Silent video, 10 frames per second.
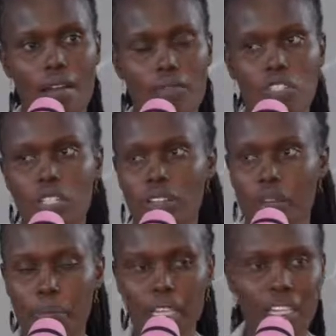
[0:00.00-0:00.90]

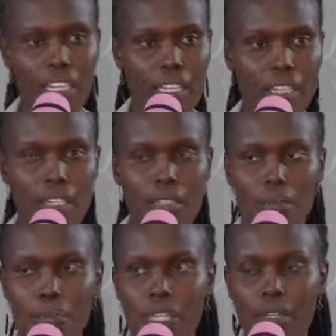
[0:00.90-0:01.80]
children being killed,
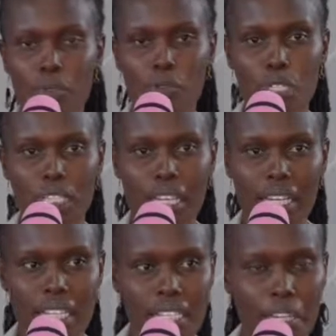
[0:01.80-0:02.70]
being
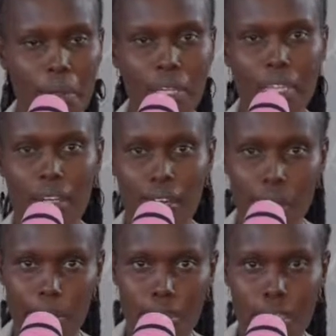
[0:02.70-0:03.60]
mutilated, being
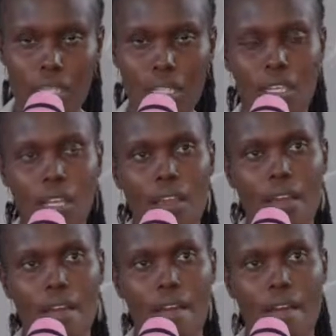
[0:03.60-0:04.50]
raped,
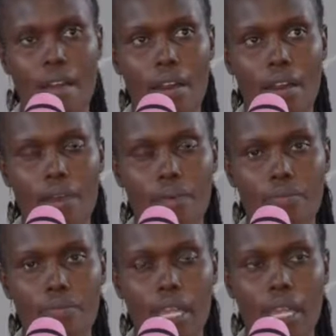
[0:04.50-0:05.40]
and